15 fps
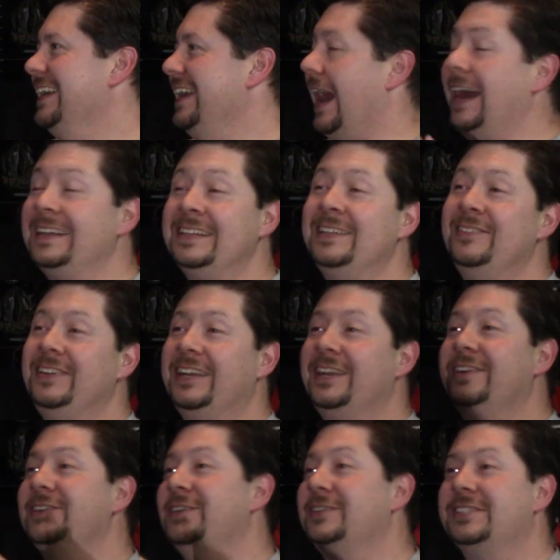I didn't even
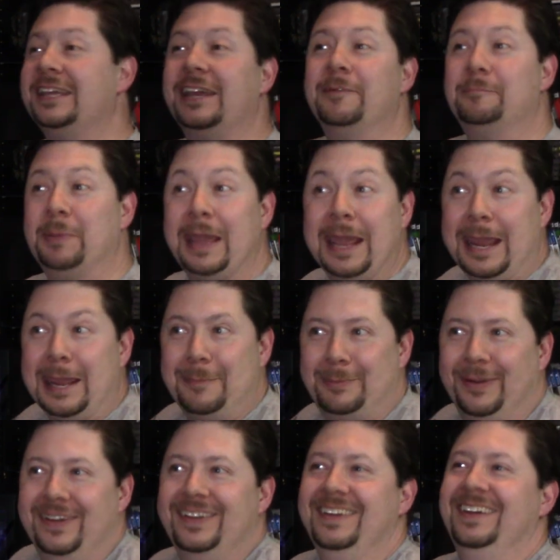hear you say a peep.
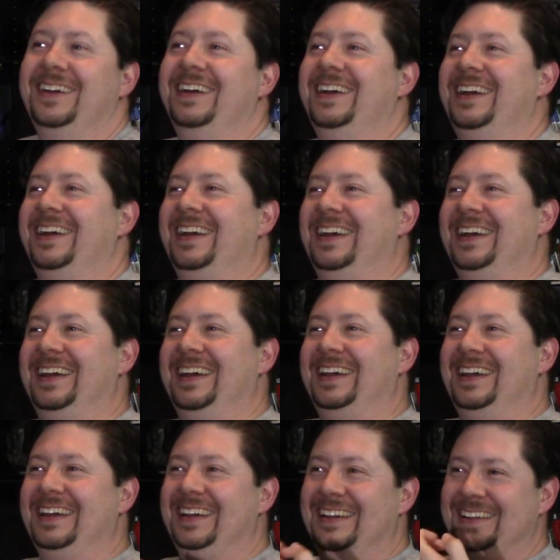
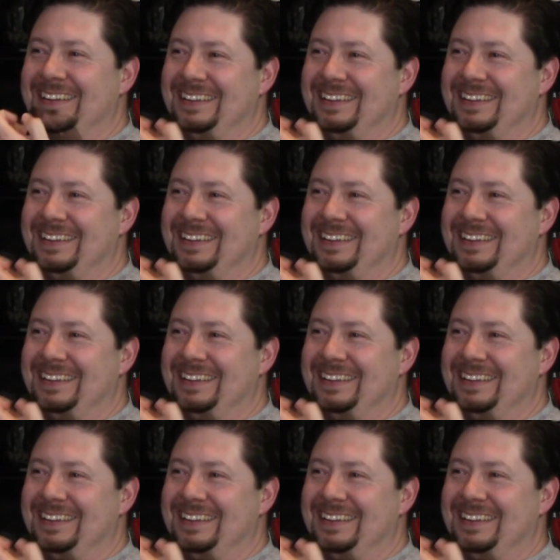I